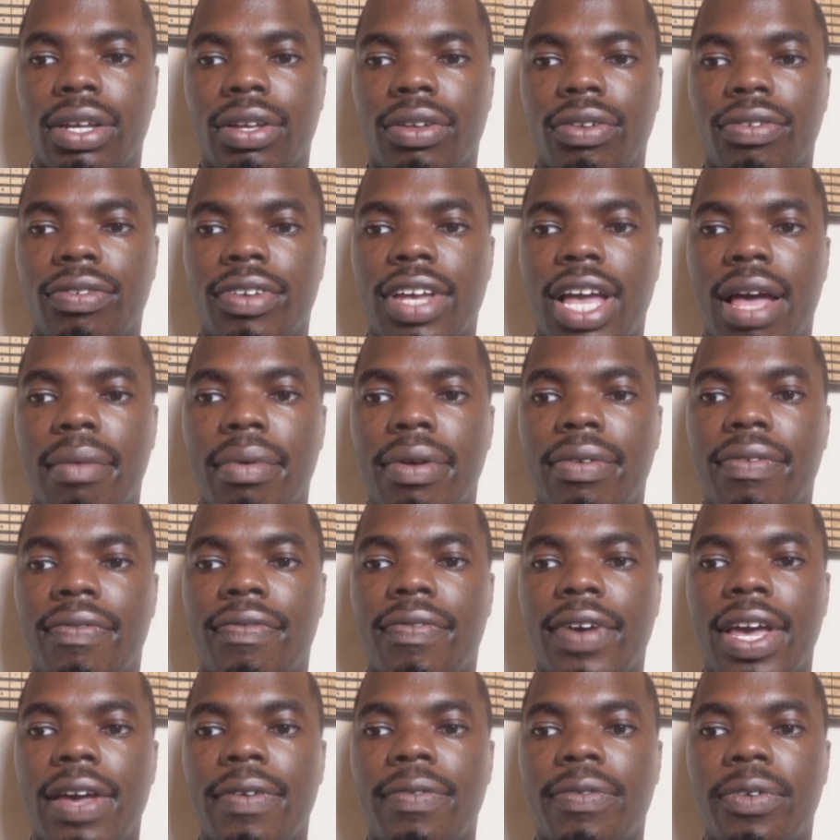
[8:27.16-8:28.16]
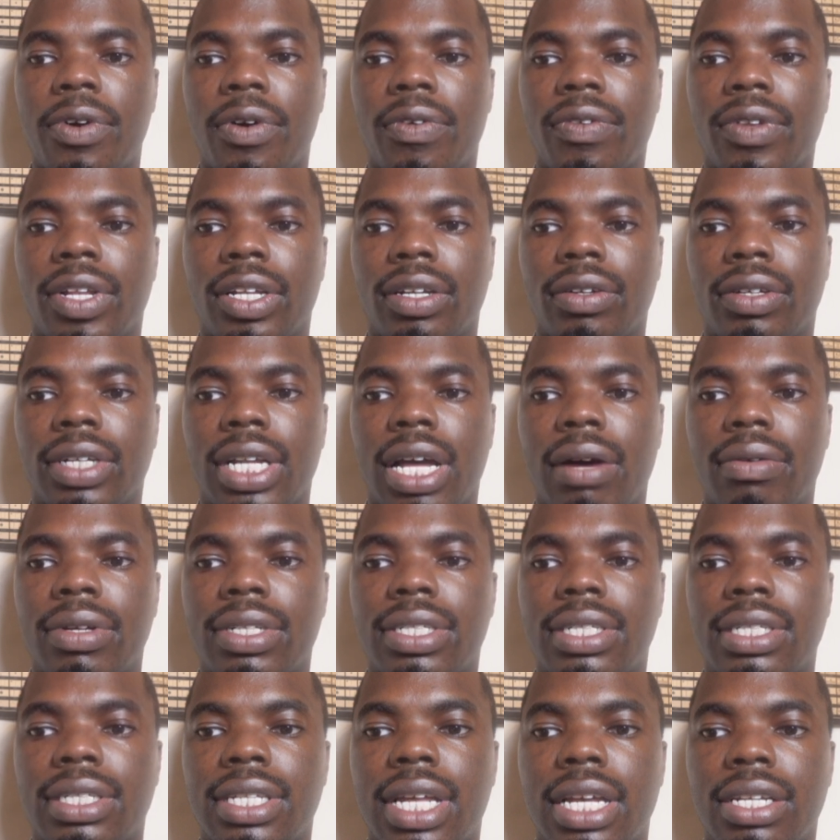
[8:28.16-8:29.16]
You have been faithful of little, and I will
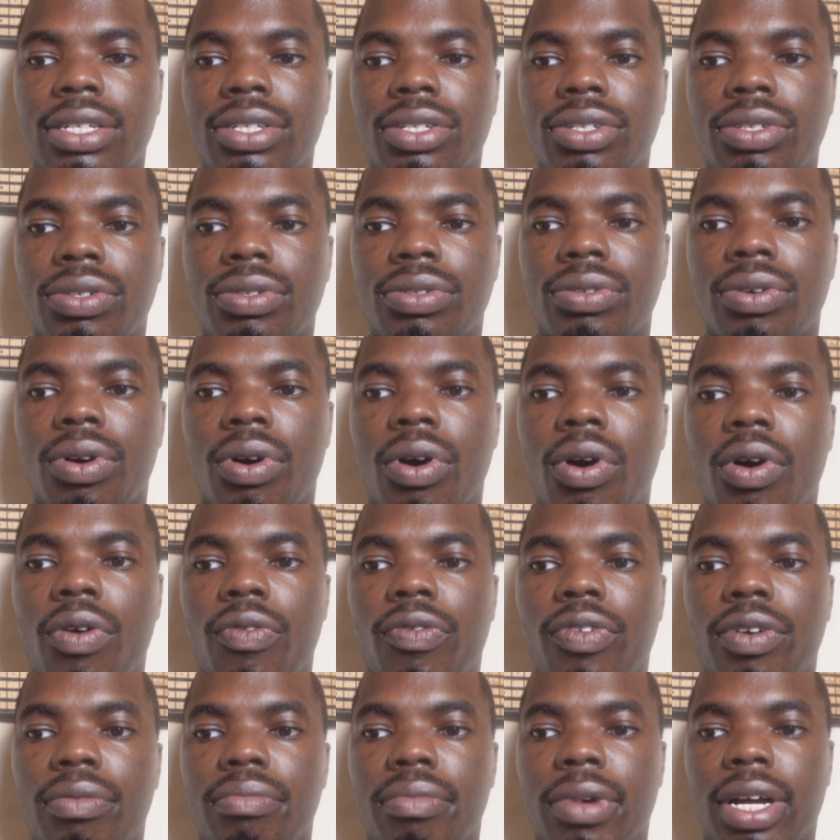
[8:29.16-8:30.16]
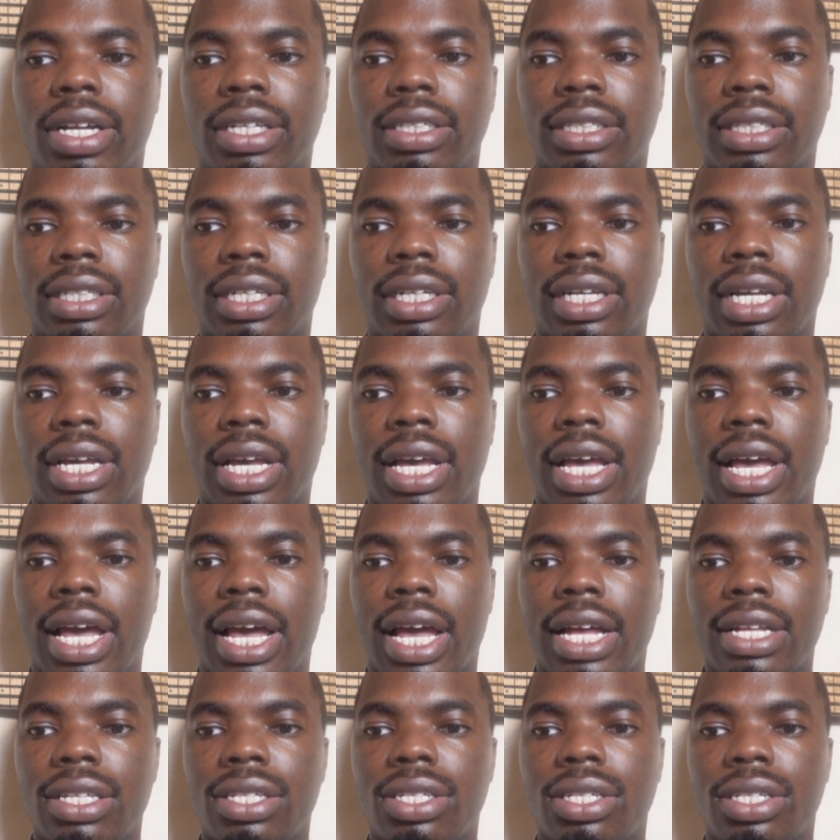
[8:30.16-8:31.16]
set you over much.
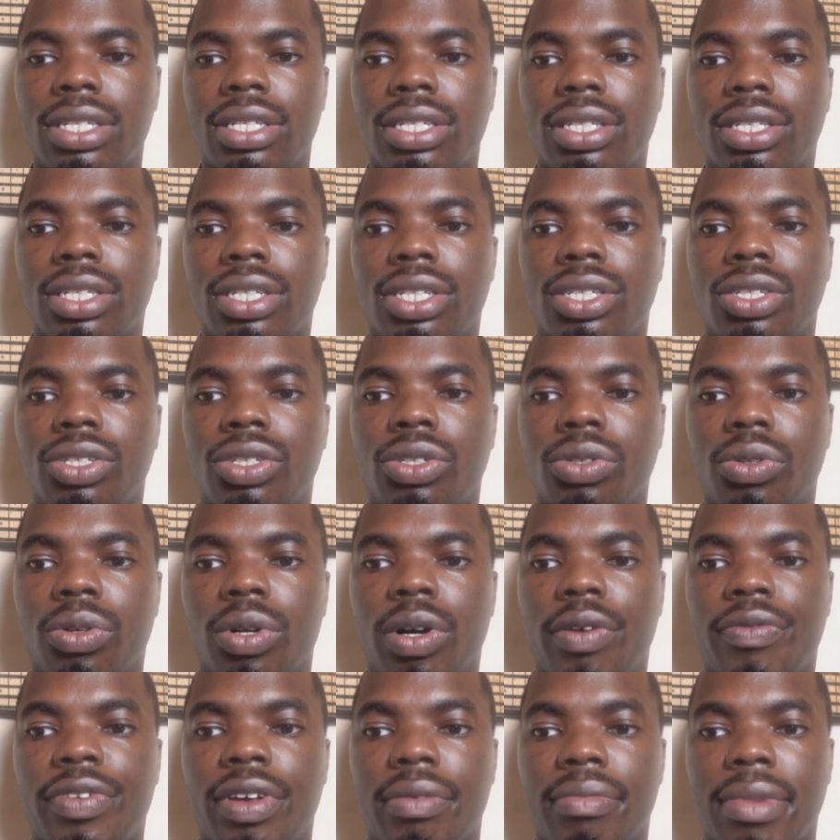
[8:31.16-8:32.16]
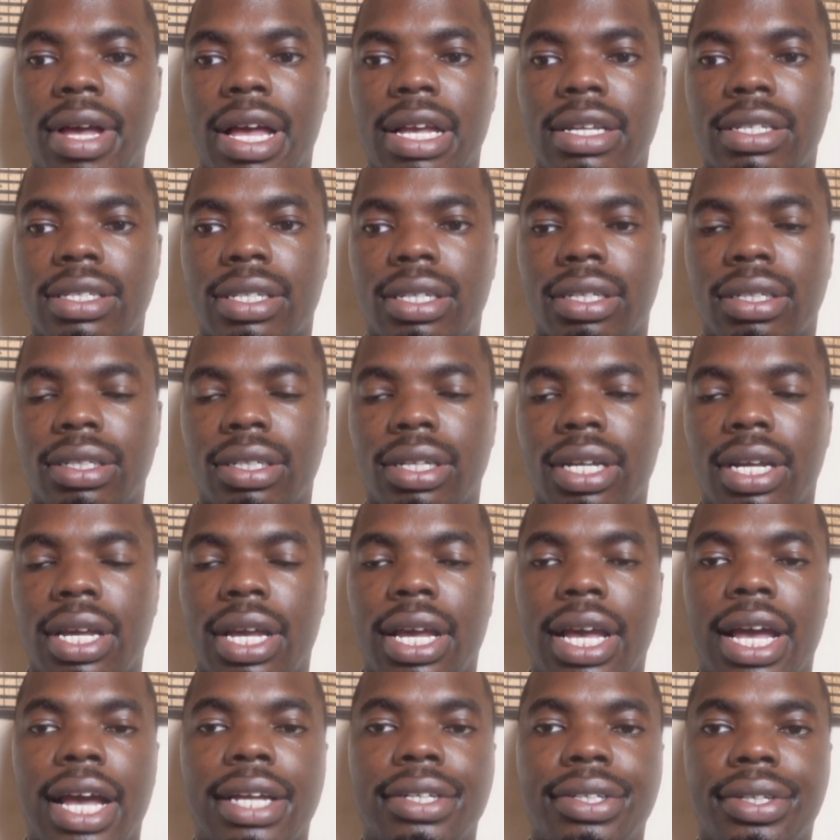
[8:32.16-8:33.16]
Enter into the joy of your master.
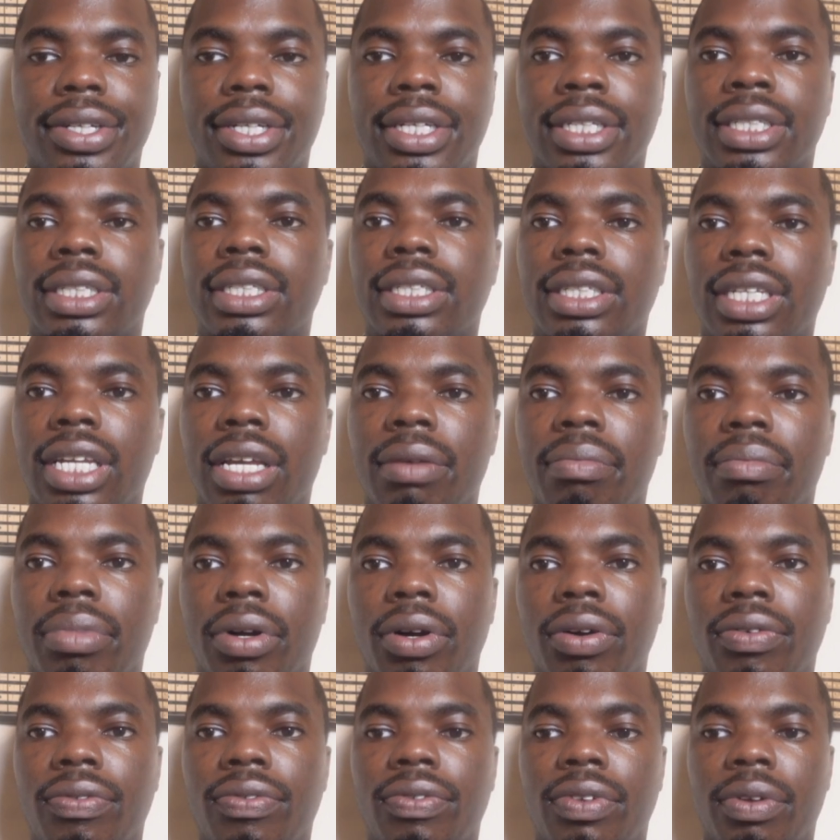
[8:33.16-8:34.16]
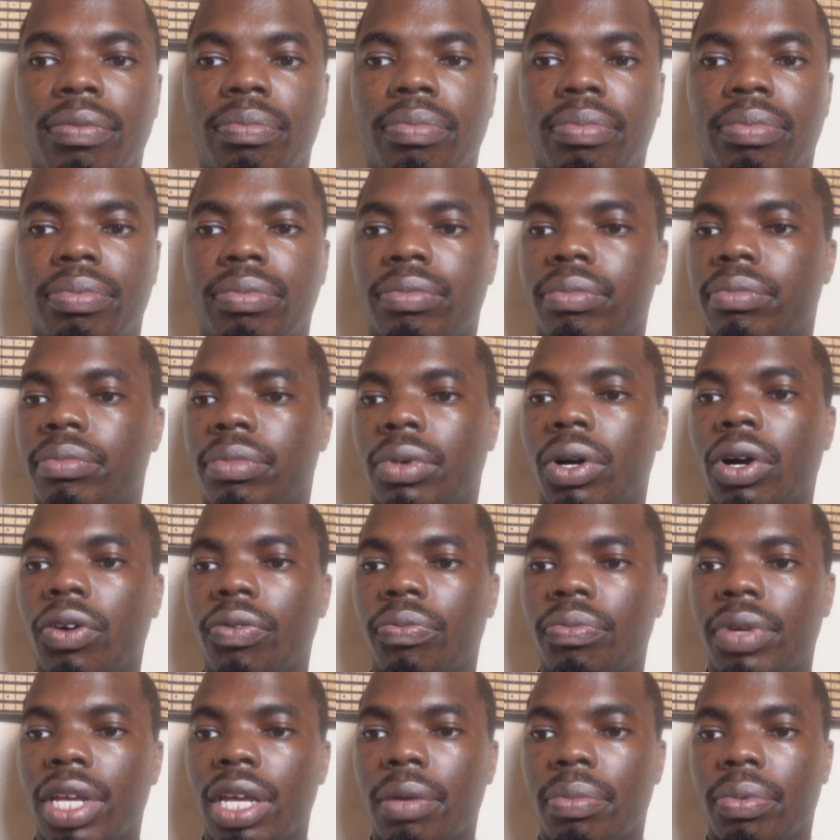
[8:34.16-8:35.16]
As you can see, both the
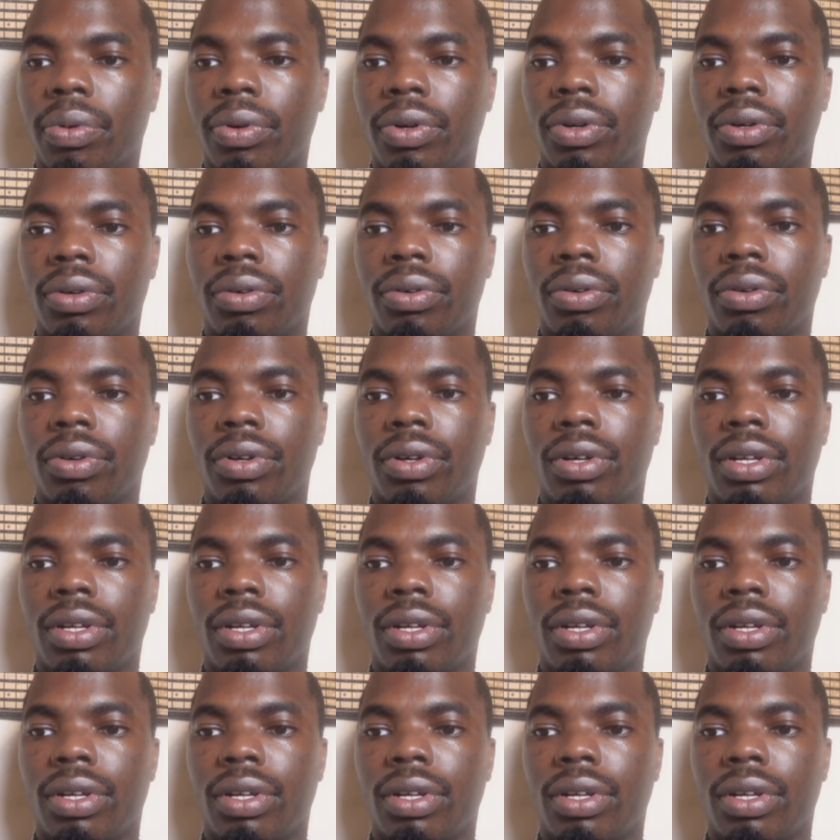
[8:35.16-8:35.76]
both people